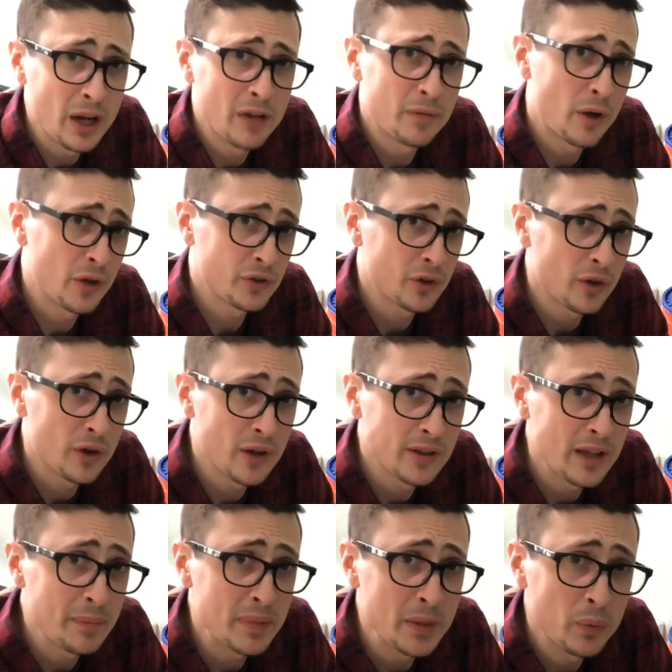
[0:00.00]
I've also heard
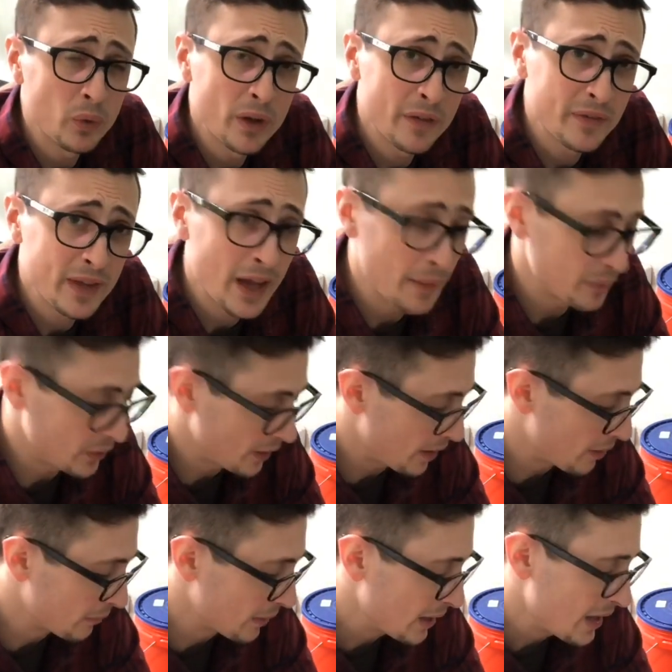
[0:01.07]
that people have kept
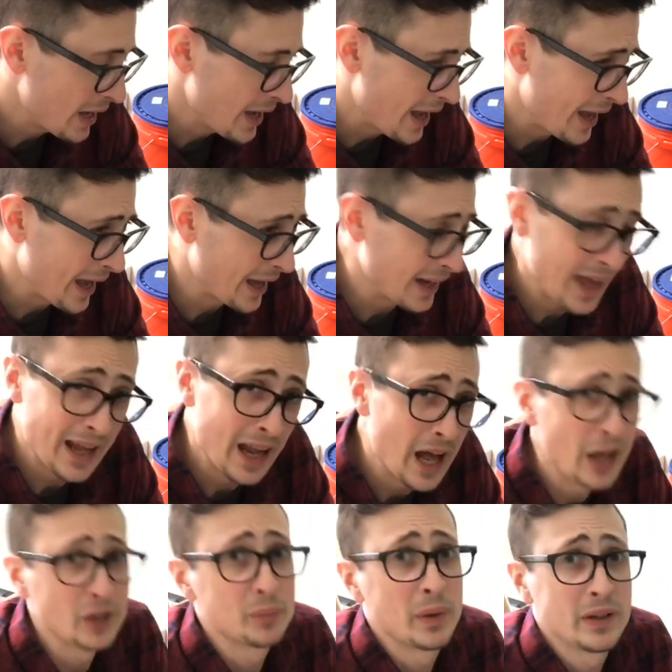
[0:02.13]
them and had
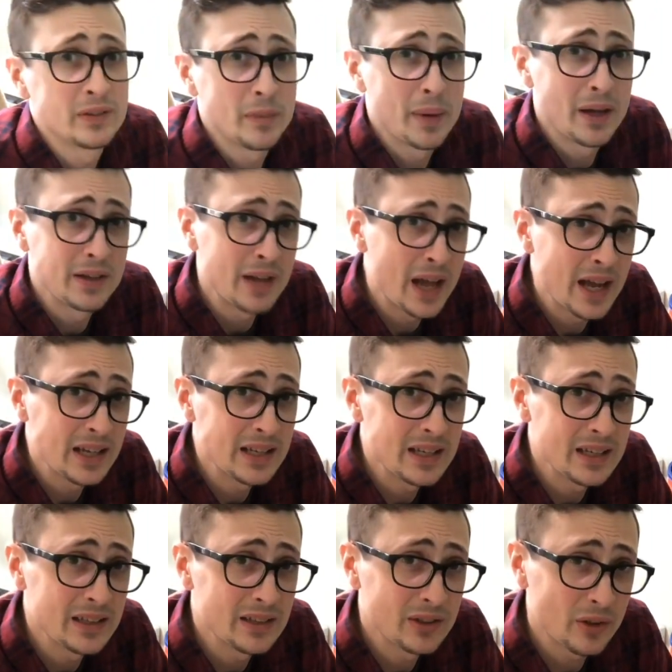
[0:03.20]
hot spots about
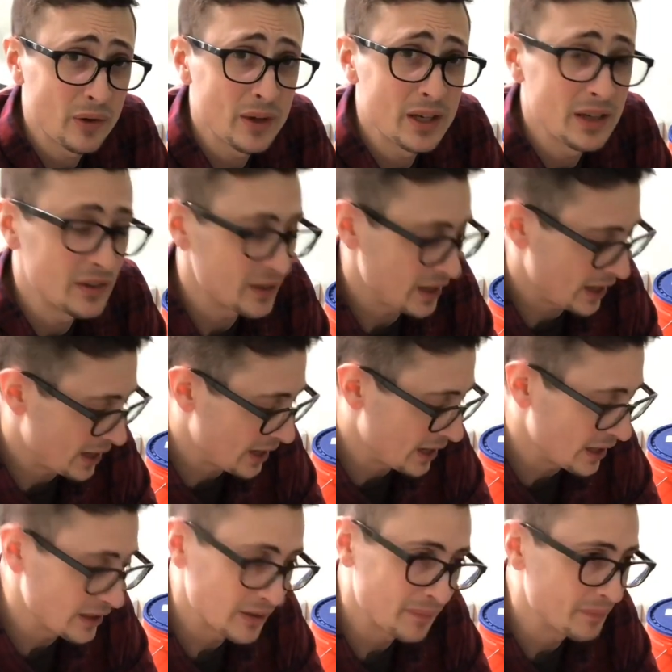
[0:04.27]
90 degrees,
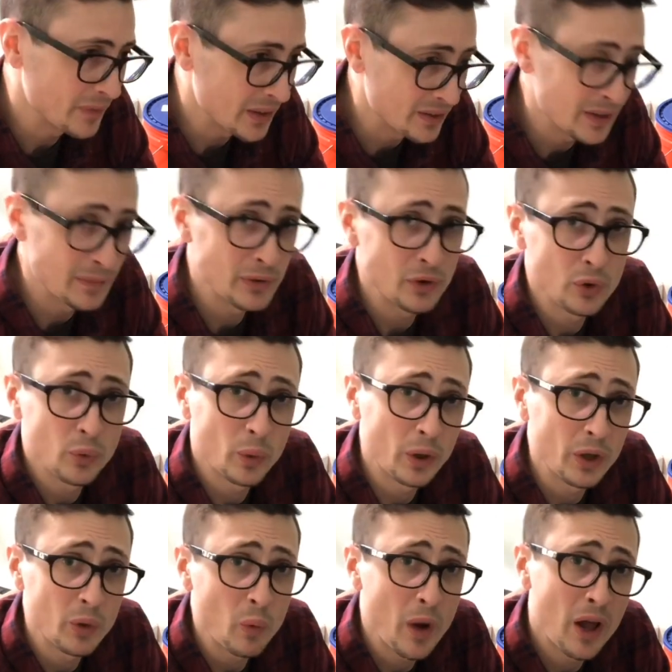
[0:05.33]
and they seem to do
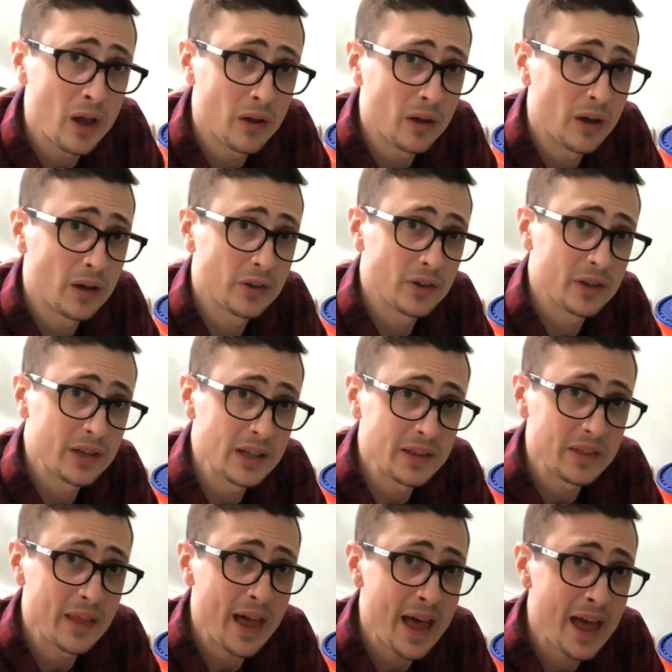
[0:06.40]
really well
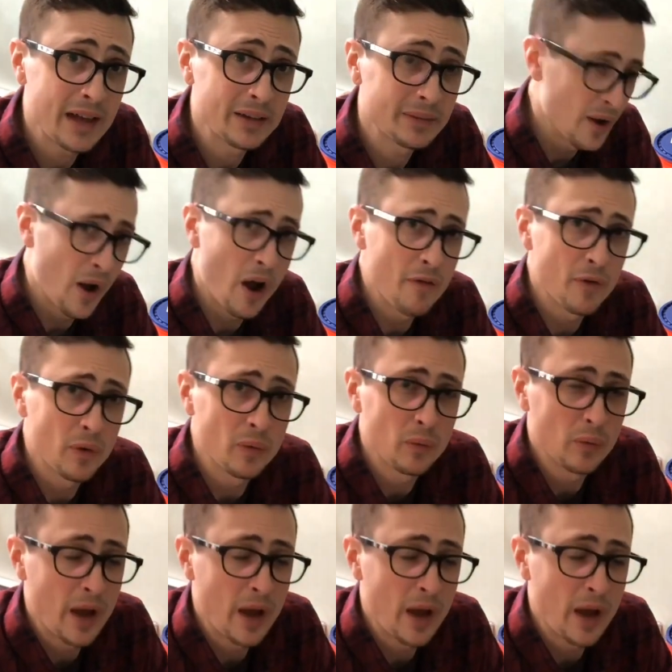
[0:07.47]
underneath that. However,